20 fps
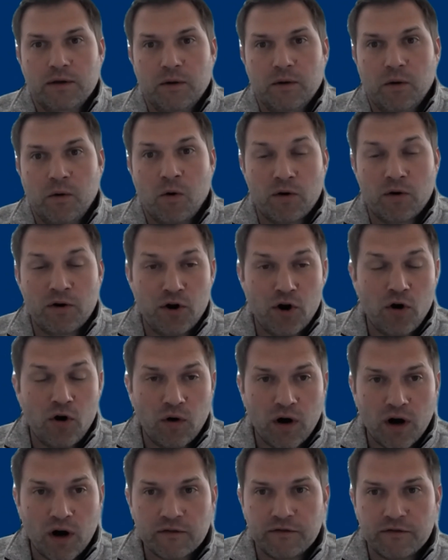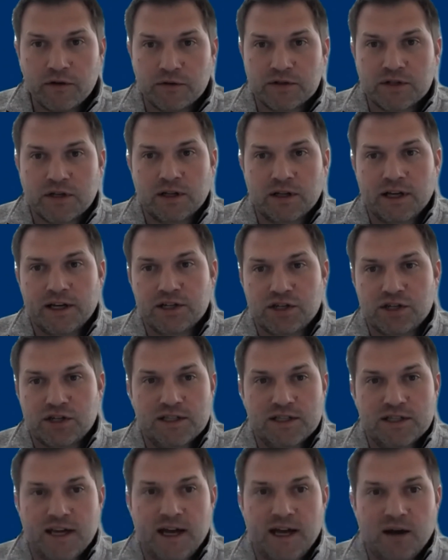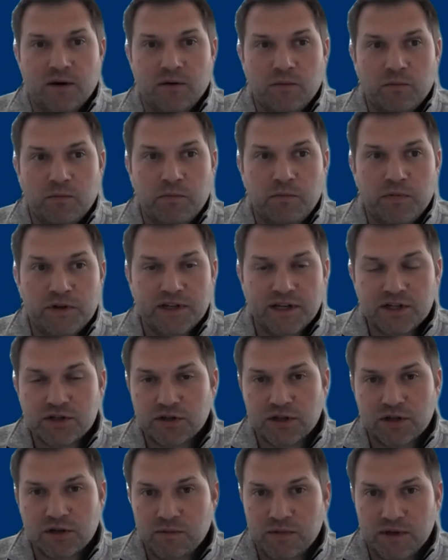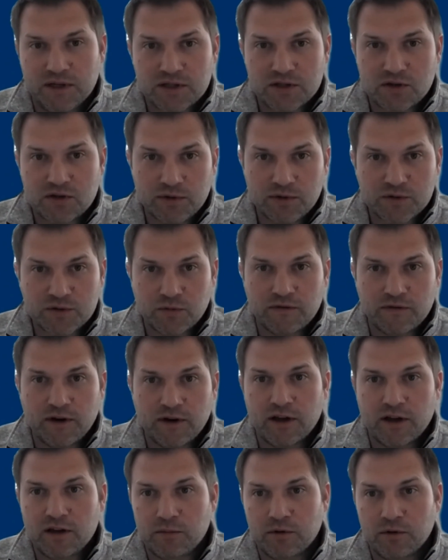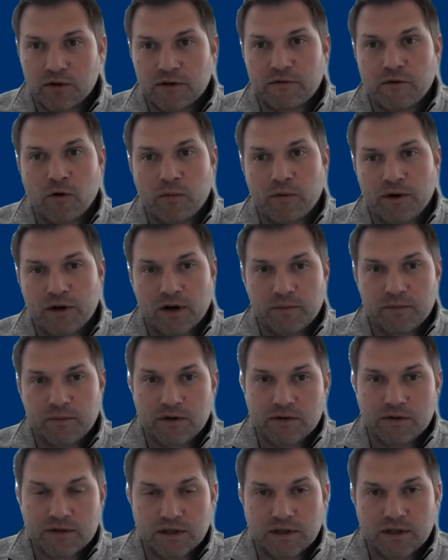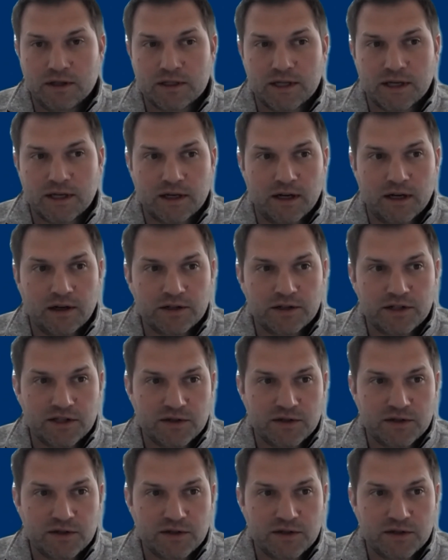of those collections that potentially could be so much more valuable if opened up using these technologies.